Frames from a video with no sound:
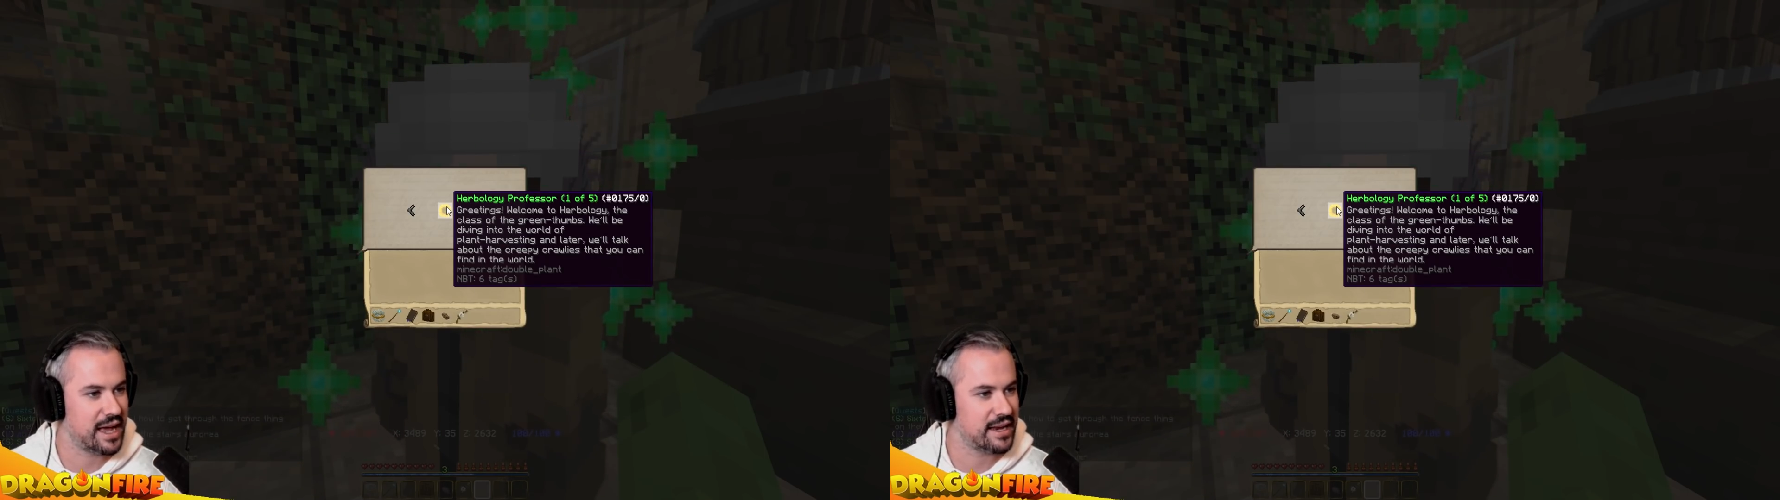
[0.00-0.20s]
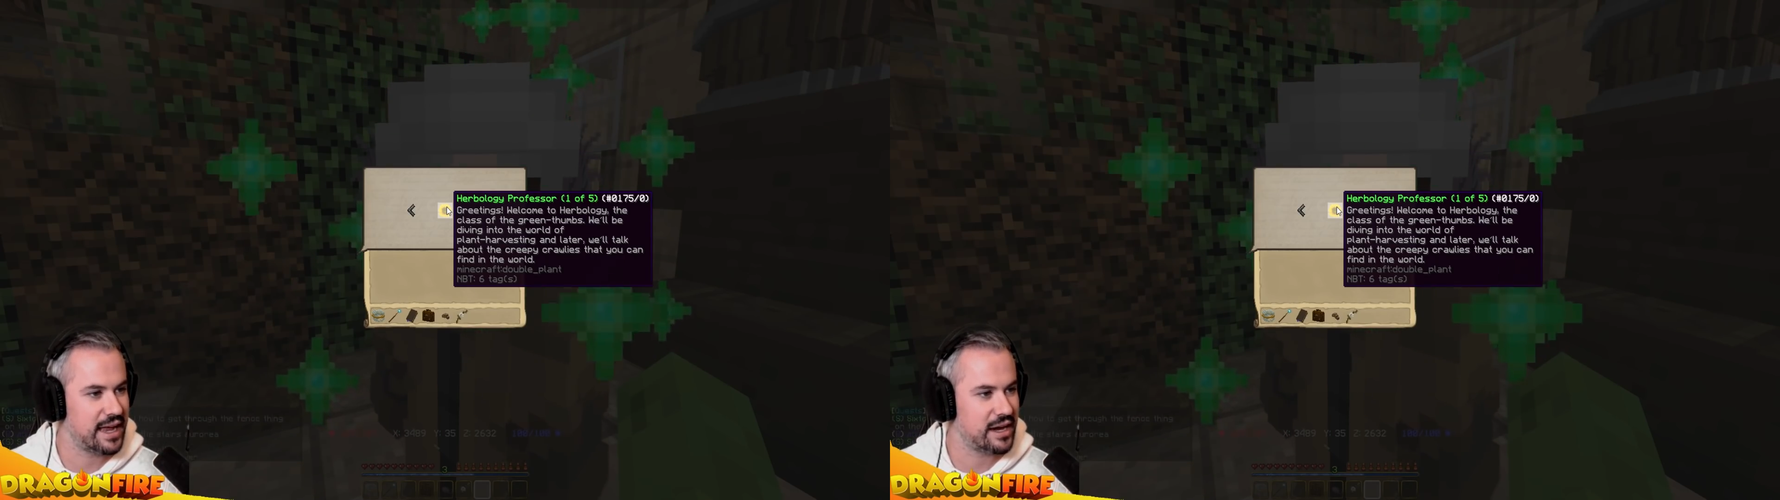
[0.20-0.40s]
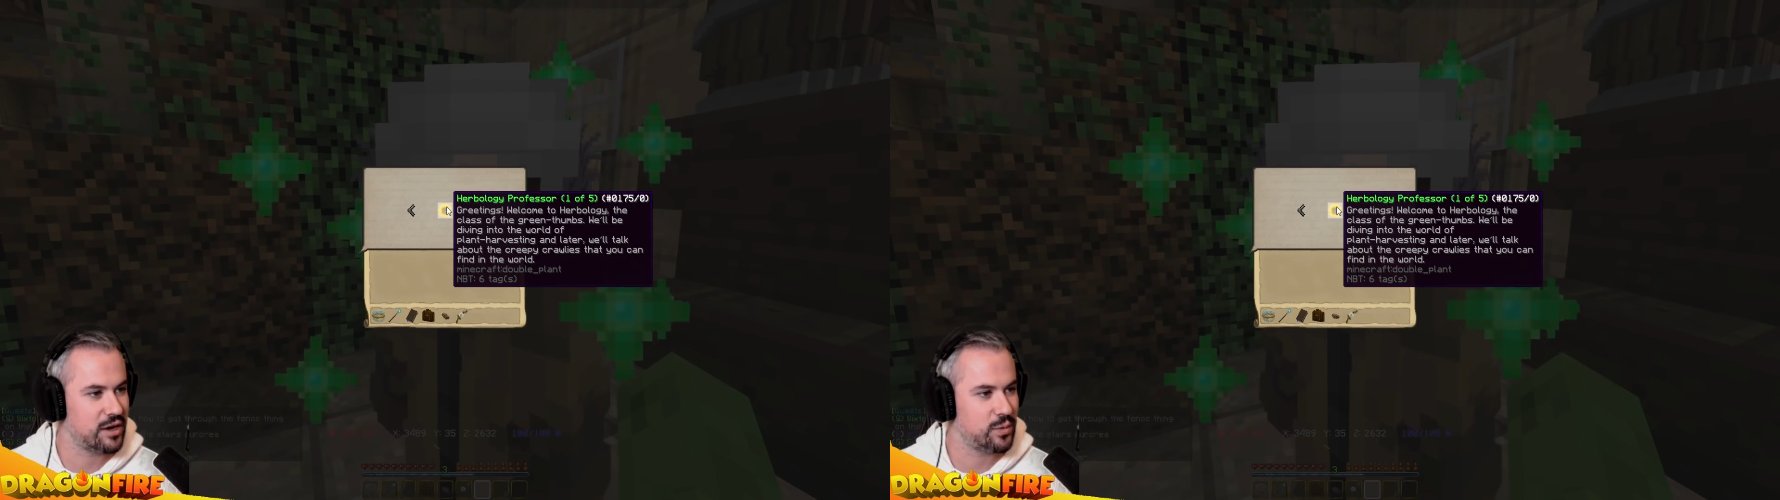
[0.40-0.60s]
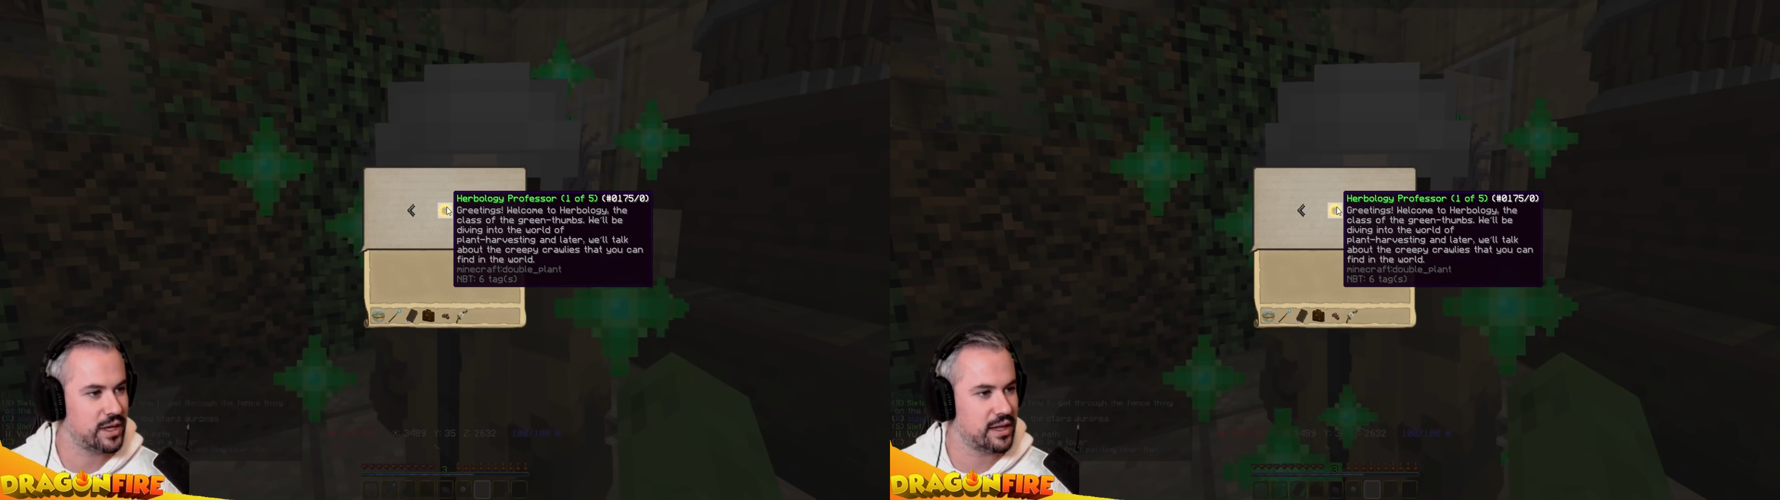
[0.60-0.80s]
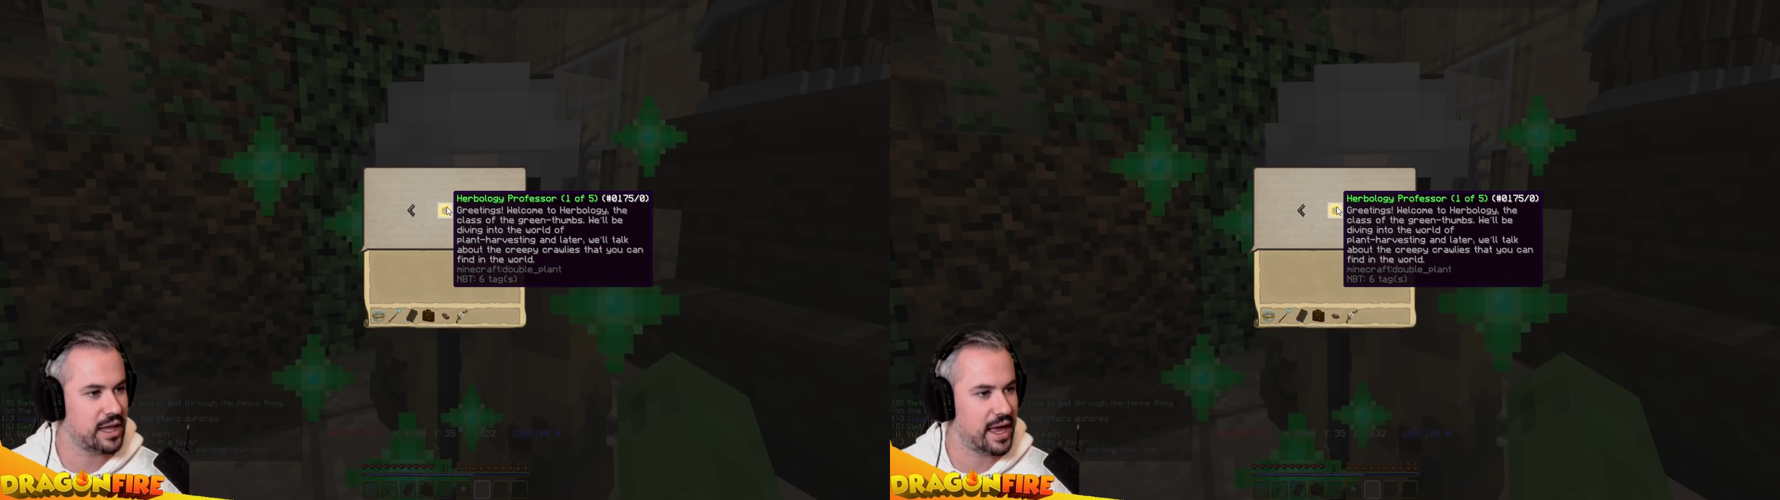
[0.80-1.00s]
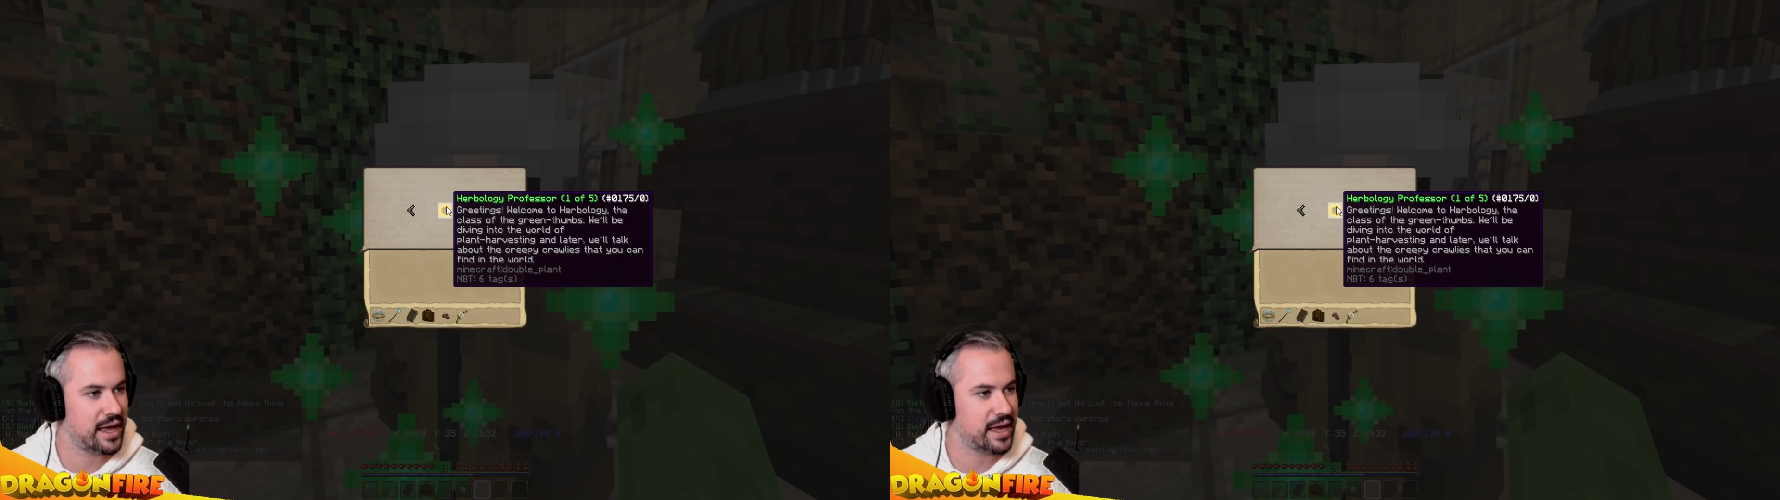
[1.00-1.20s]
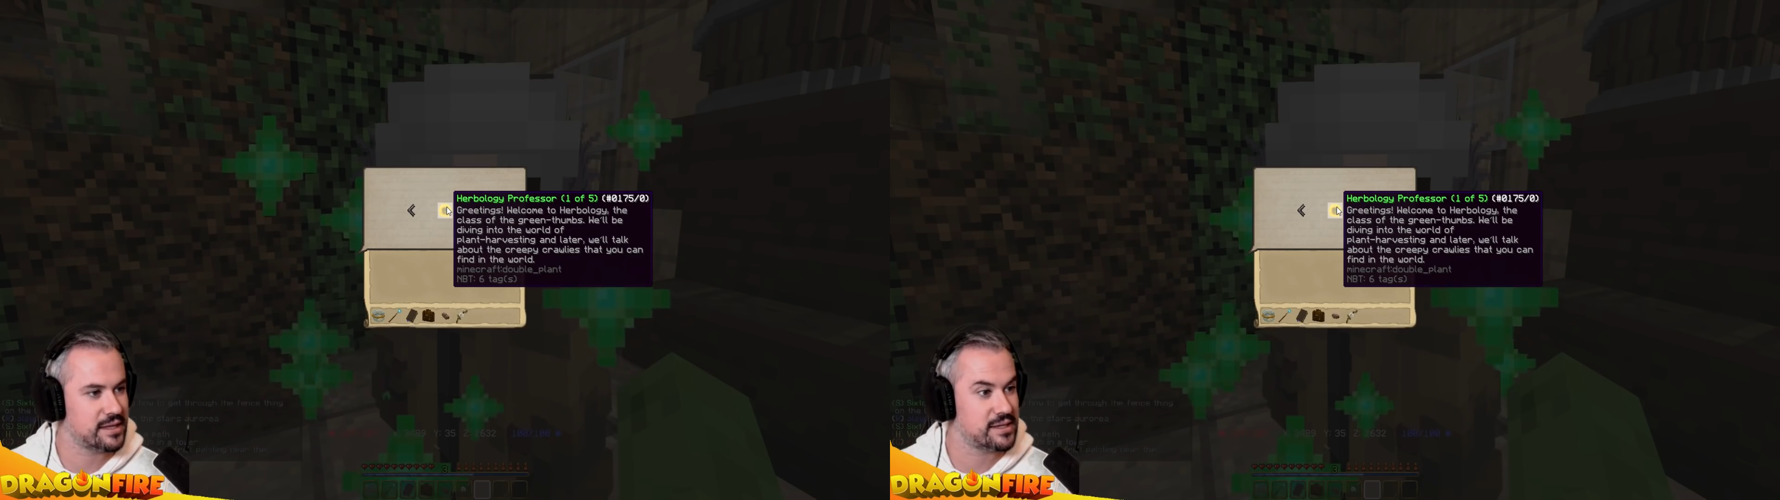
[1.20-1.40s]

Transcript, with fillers: and later we'll uh,